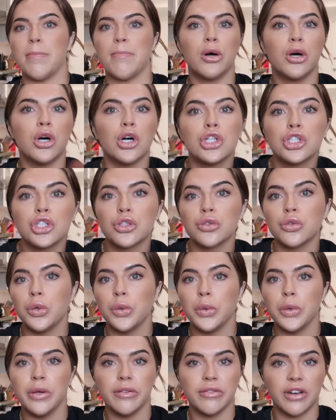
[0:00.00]
push
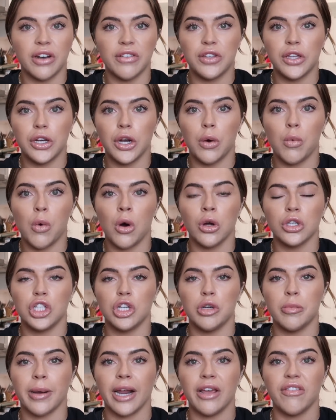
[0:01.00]
through even if you don't want
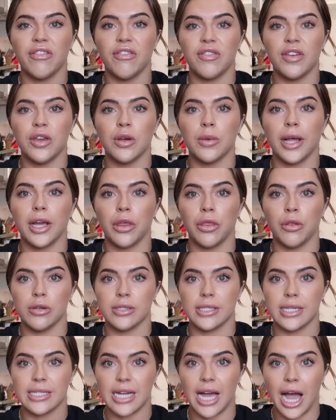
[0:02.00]
to, but I feel like
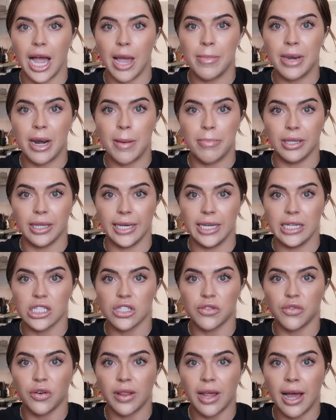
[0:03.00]
there's a time and a
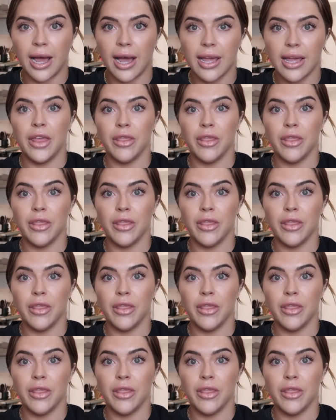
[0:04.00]
place for that.